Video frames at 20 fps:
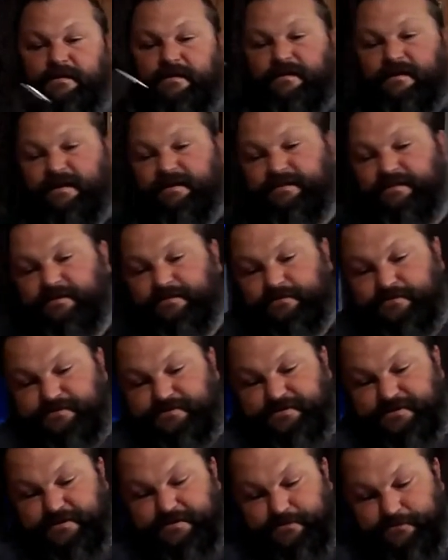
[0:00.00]
I think
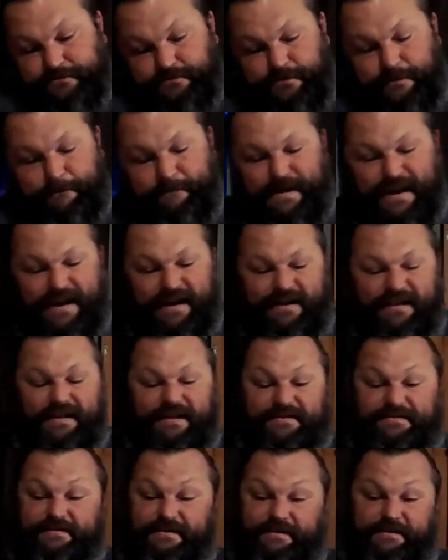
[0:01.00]
those things will look
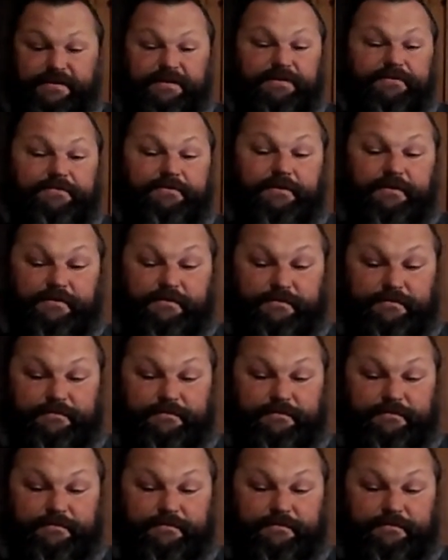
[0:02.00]
badass on that truck.